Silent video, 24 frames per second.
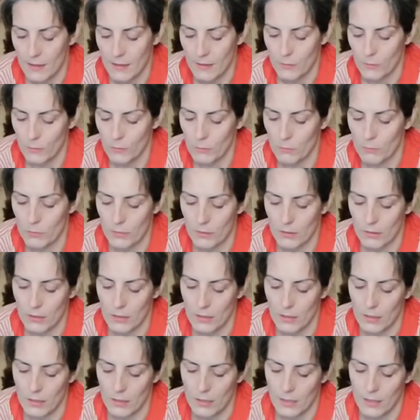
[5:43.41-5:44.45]

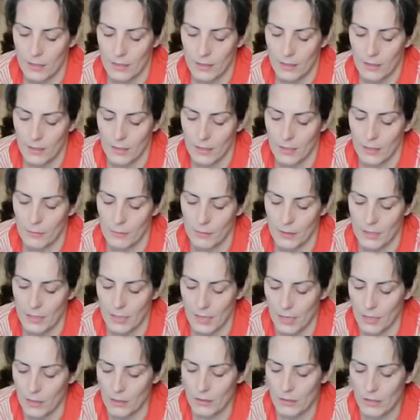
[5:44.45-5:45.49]
here we
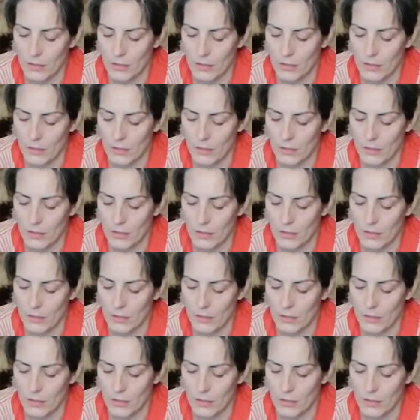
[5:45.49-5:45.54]
go.